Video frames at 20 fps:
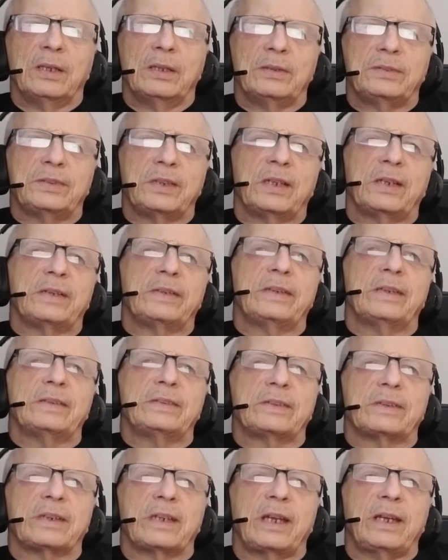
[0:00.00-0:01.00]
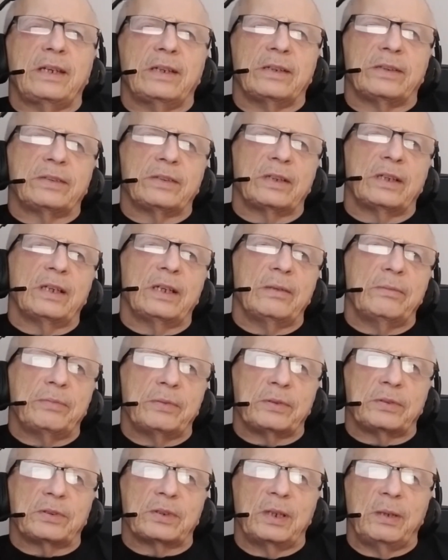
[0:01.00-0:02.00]
set a designated time
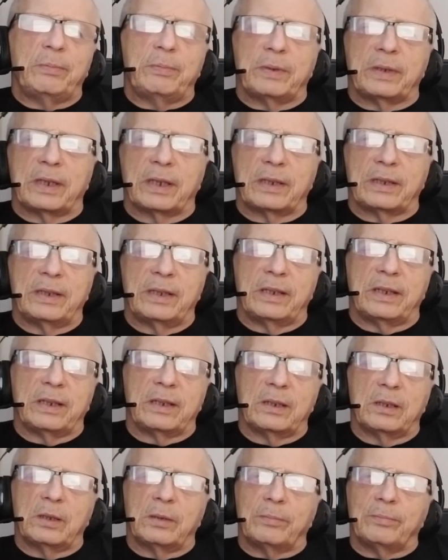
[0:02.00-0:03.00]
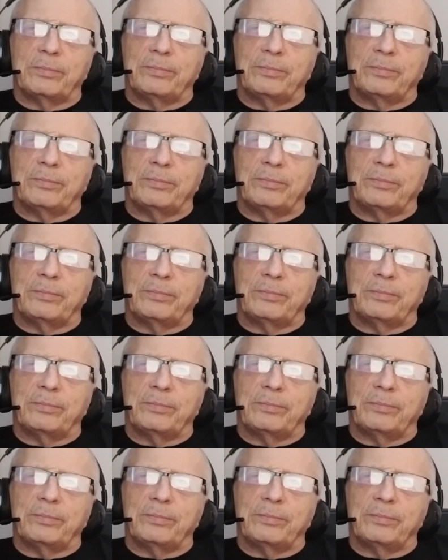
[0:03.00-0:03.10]
for sleeping and getting up.